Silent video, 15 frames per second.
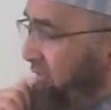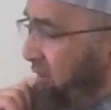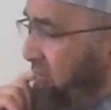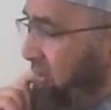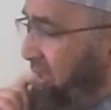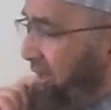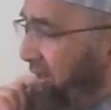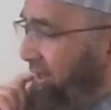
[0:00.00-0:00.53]
he
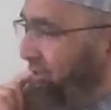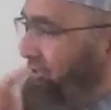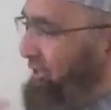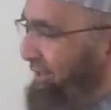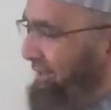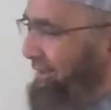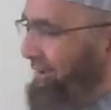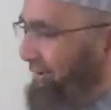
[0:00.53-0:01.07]
was an
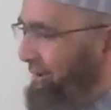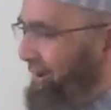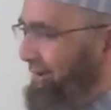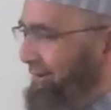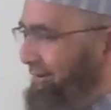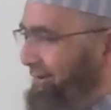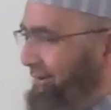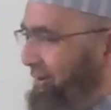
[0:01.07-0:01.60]
engineer,
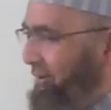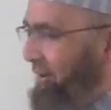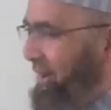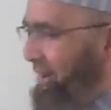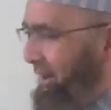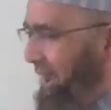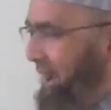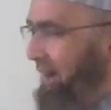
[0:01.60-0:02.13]
right, or
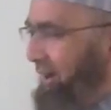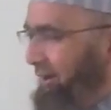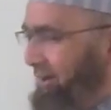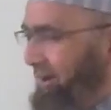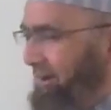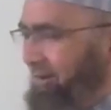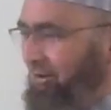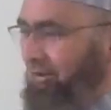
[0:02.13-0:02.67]
an
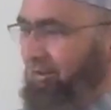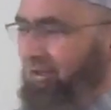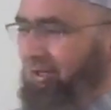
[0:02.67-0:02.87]
architect,